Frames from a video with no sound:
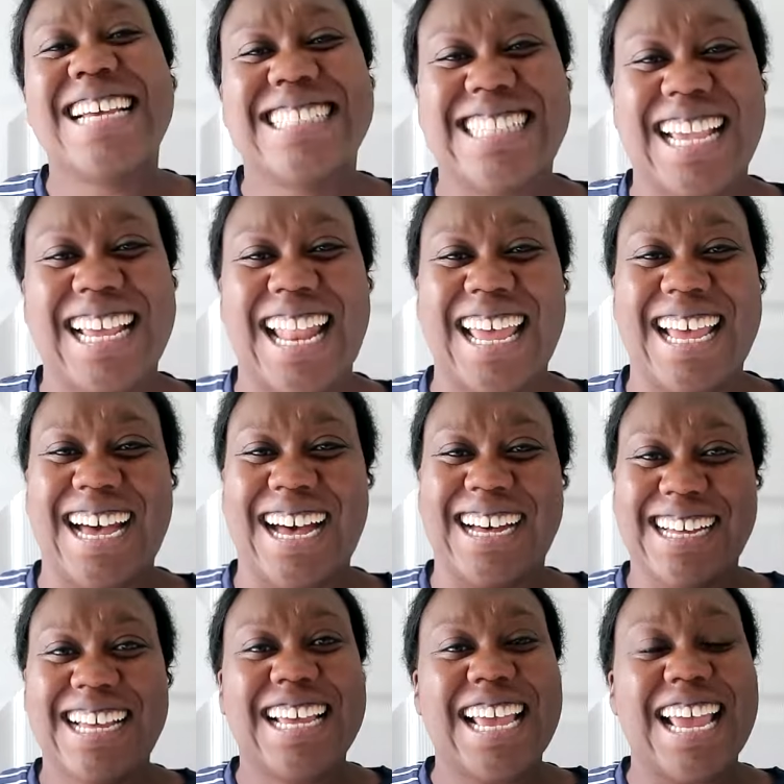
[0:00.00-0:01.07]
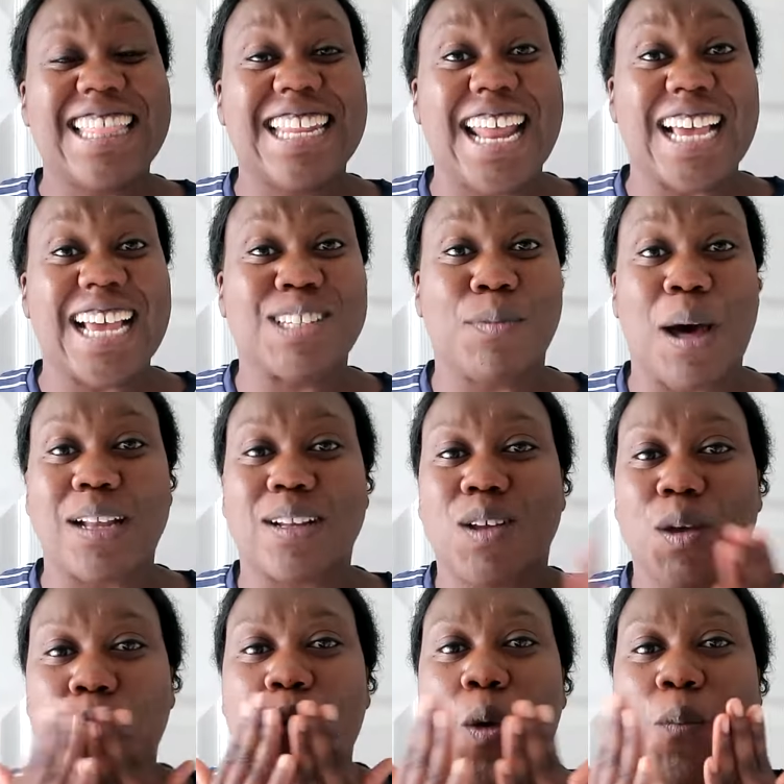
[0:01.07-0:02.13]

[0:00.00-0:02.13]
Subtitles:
see you later in the next one.